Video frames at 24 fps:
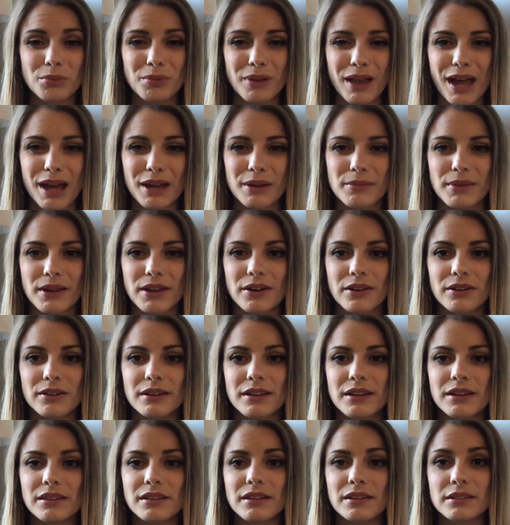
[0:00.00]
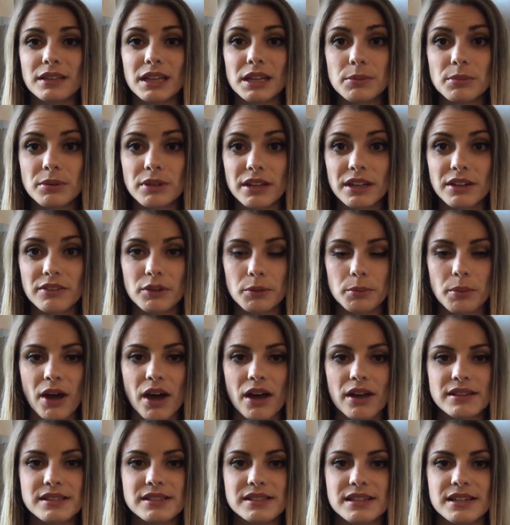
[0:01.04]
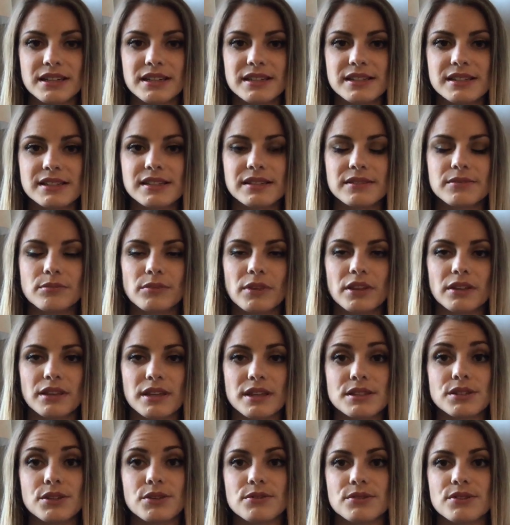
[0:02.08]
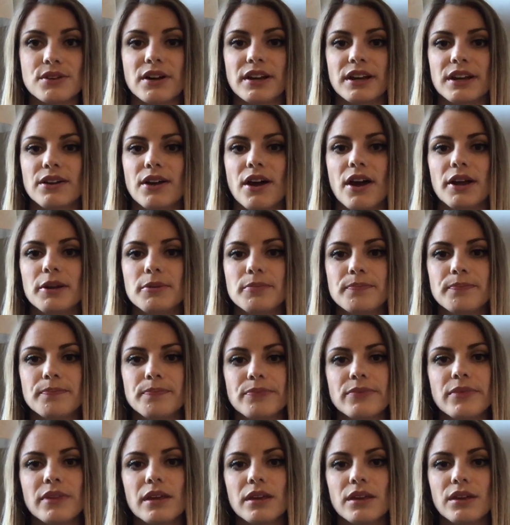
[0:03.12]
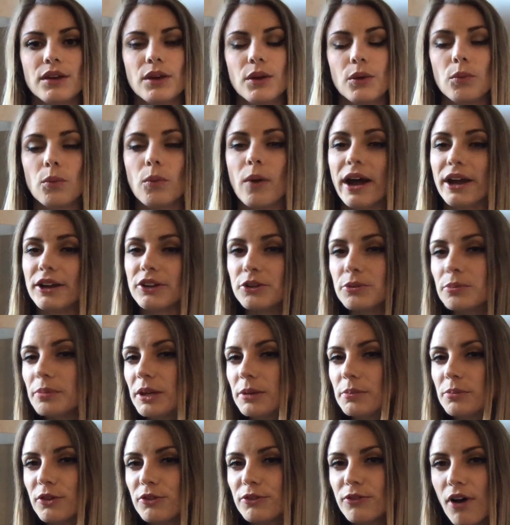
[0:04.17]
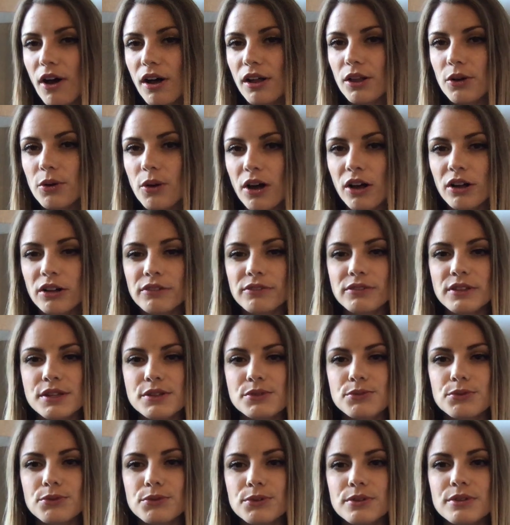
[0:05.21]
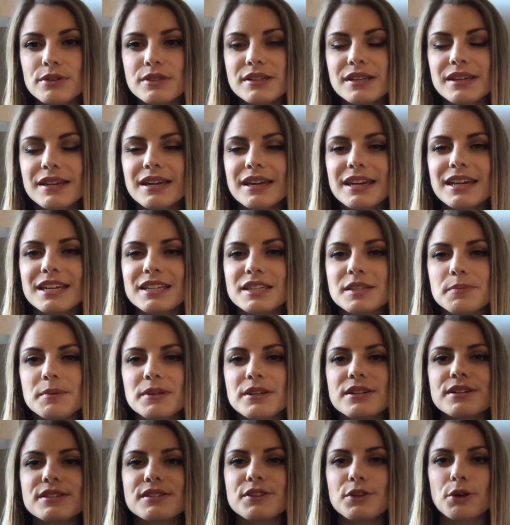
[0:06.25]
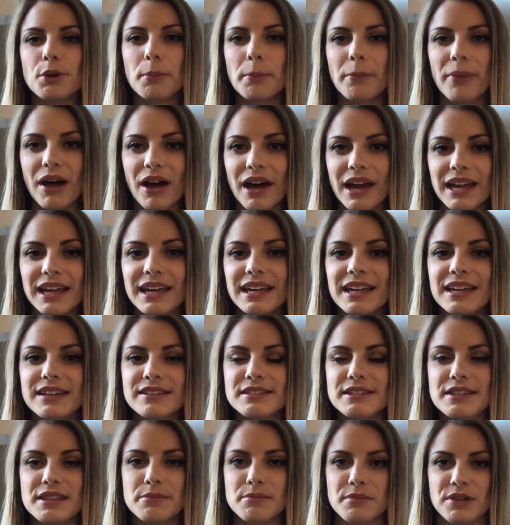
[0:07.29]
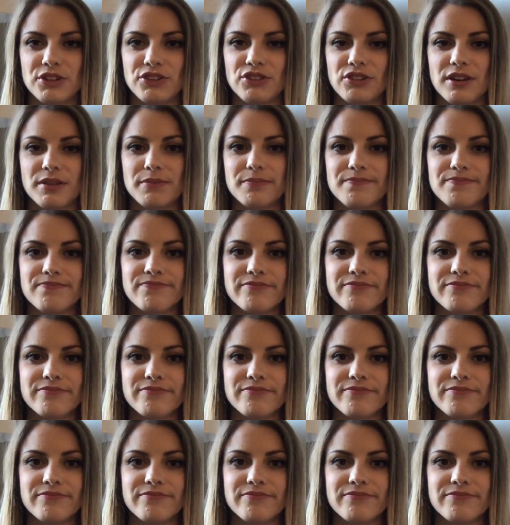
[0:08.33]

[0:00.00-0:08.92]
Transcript: blackmail, the labeling of apostates. The list goes on and on. Why do people follow all of these rules? It's because they're buying into the mission.